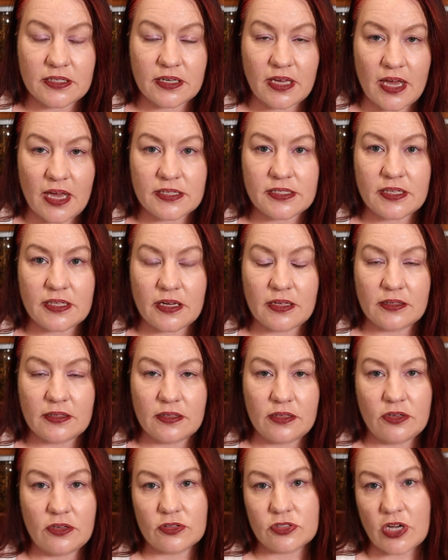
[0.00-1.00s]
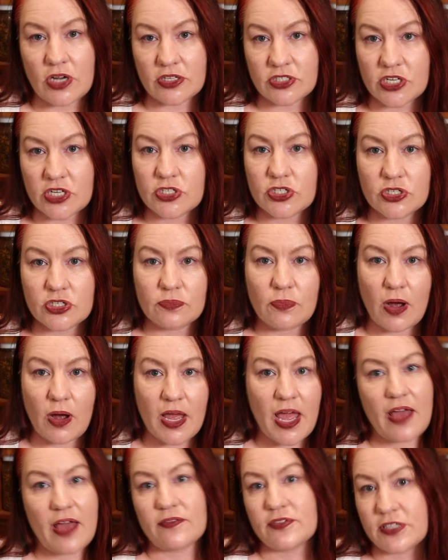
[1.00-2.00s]
a guess that your digestion
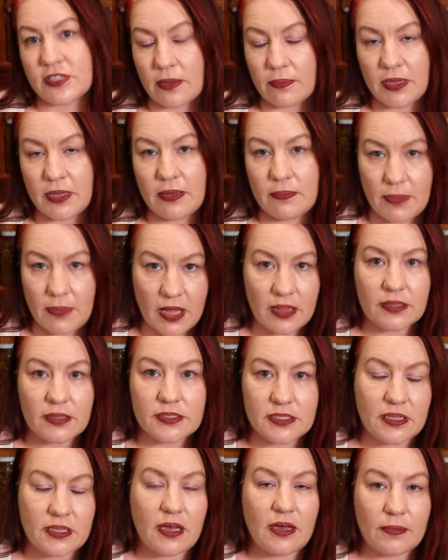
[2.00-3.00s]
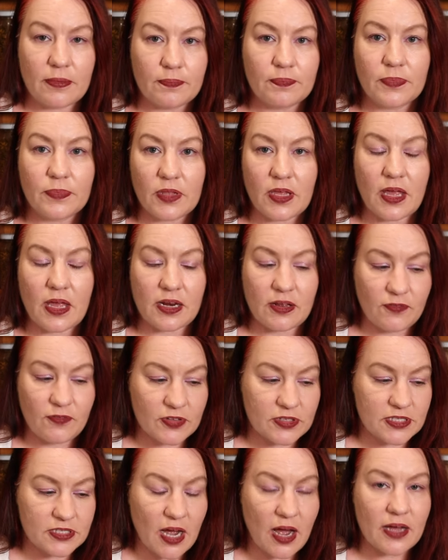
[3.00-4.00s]
might have some imbalance there. And if
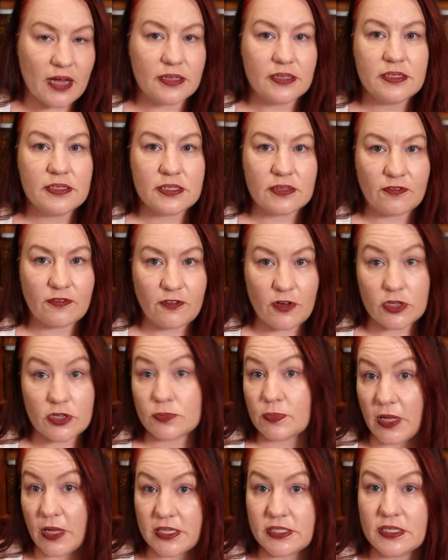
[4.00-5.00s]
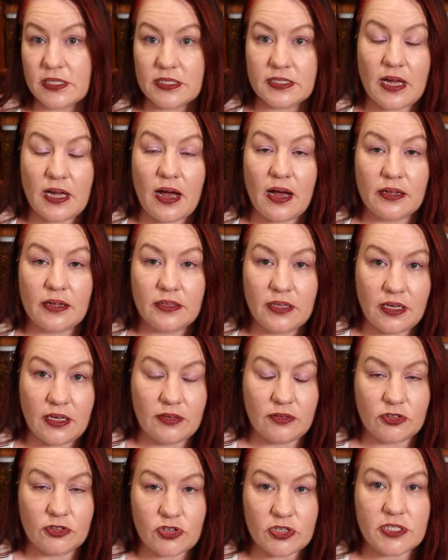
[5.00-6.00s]
it does, the first place to start
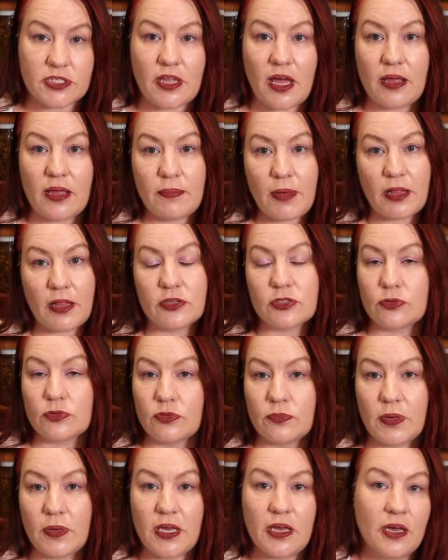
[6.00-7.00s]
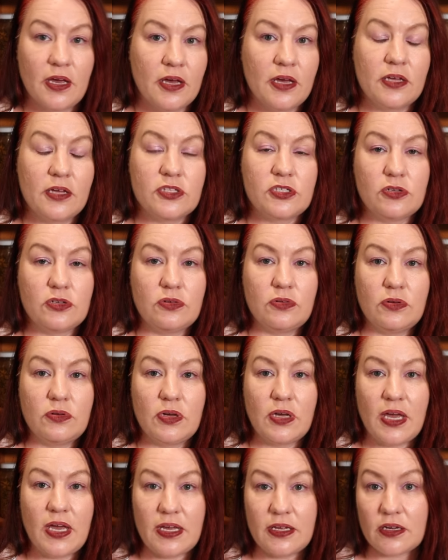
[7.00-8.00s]
in addressing that imbalance would be to
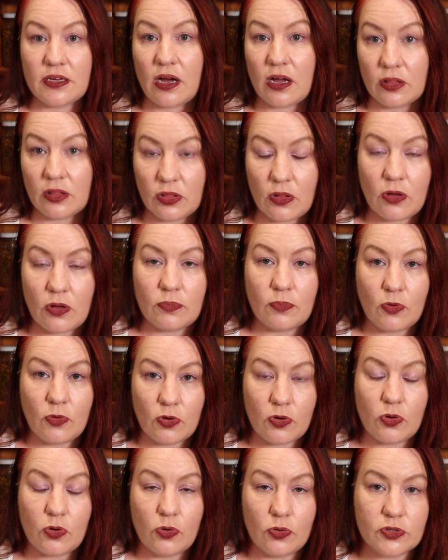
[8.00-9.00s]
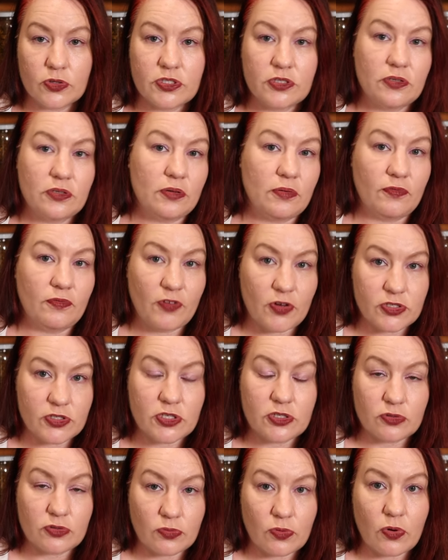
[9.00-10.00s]
eat a lot more cooked
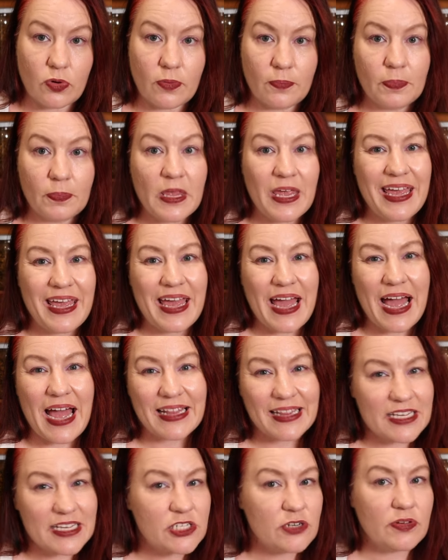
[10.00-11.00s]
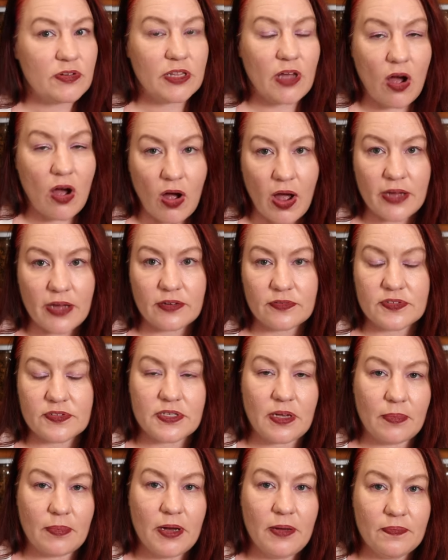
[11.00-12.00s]
versus raw. Unless you're in the height of
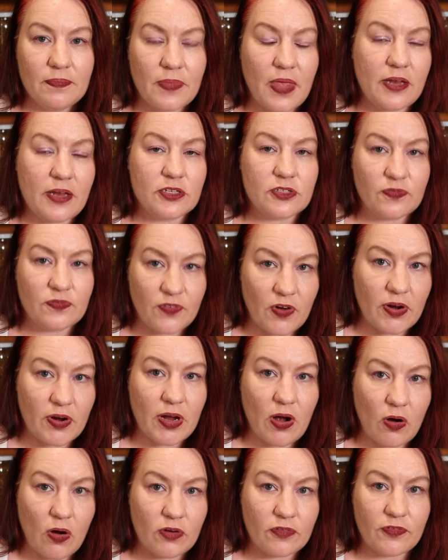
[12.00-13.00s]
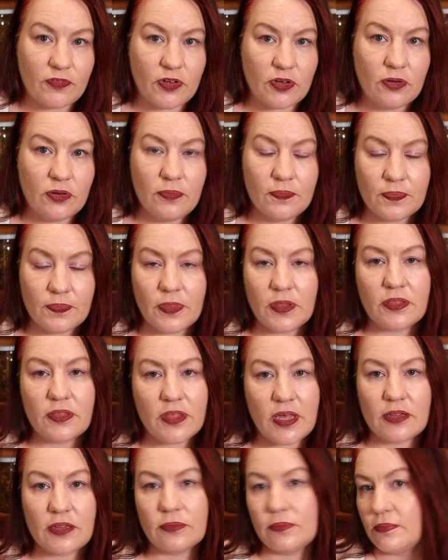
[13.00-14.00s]
summer and it's very hot for you,
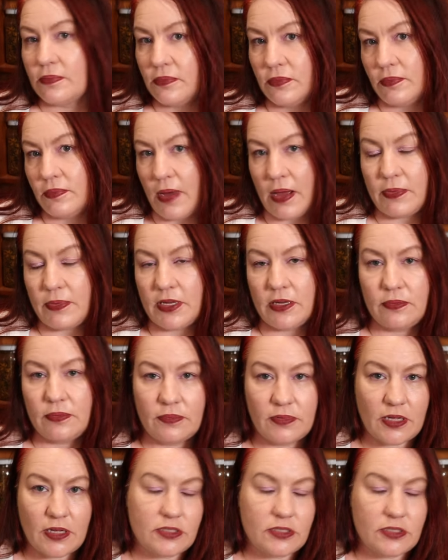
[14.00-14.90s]
then maybe